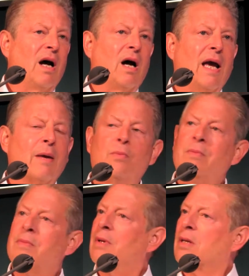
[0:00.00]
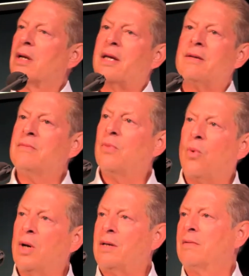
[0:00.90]
Uh, and look at
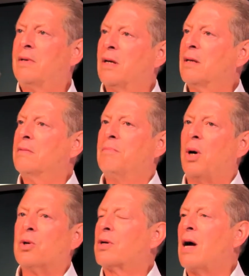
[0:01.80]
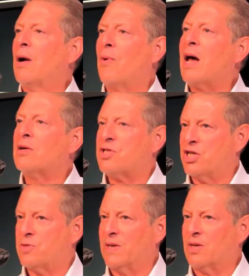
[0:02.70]
what uh, Boulder, Colorado,
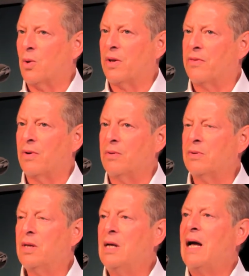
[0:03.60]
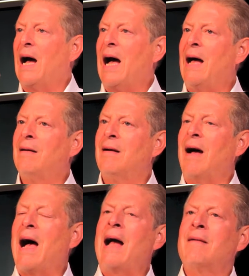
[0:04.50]
has just been going through.
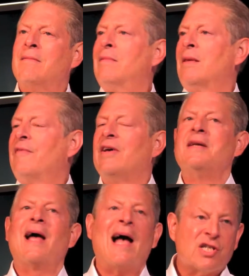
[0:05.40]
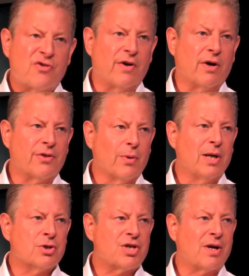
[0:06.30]
I, I live in Nashville.
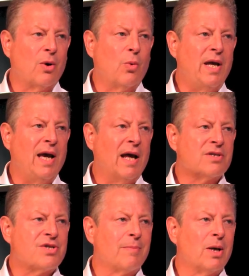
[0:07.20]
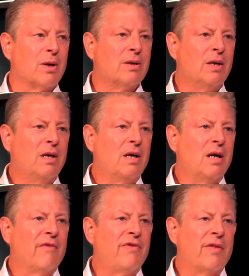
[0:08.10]
Three years ago, we had a similar
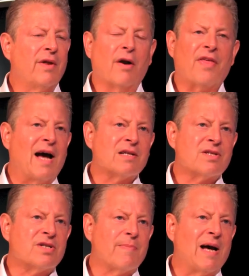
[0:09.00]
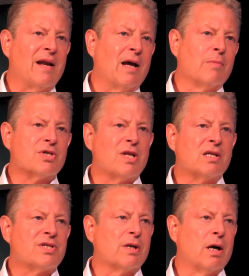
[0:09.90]
event. There are thousands of my neighbors
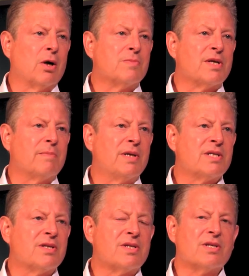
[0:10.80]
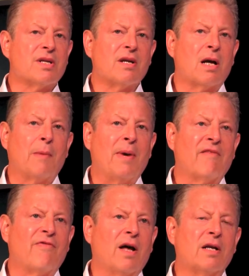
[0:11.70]
lost their homes and businesses, and none of
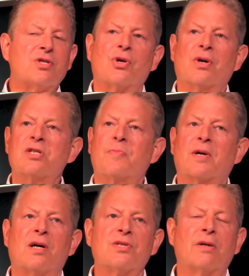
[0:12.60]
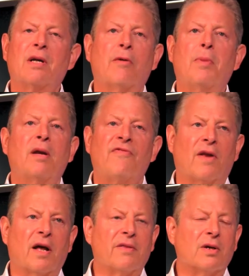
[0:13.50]
them had flood insurance because there'd never been a
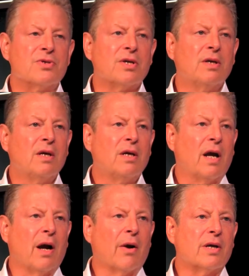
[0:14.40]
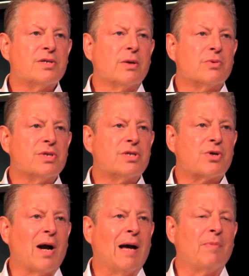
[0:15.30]
flood in those areas. It was
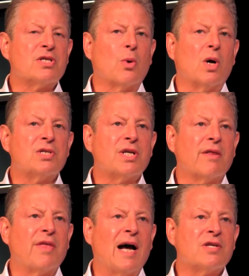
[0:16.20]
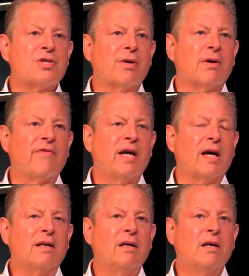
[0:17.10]
described as a once in a thousand year
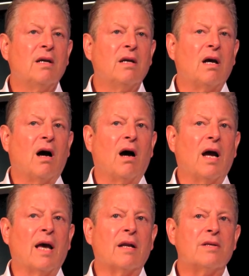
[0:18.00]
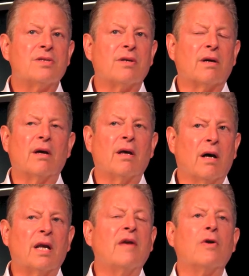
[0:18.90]
event. Uh, and it's uh,
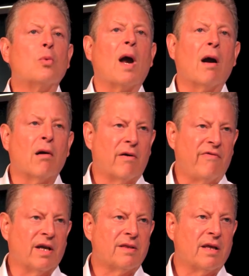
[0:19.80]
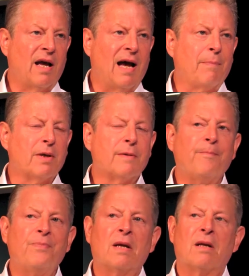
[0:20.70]
an even rarer event that happened
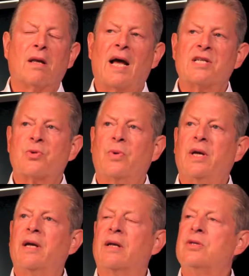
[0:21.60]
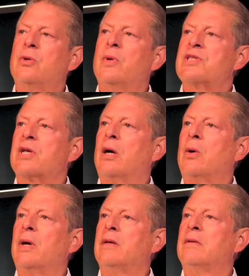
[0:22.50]
last week and two weeks
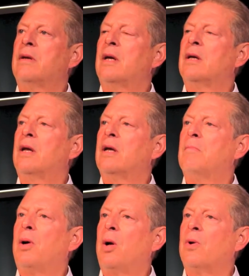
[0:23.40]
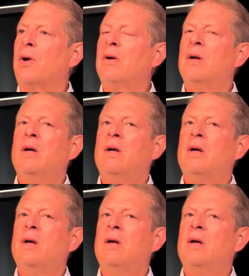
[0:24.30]
ago in, in, in Boulder.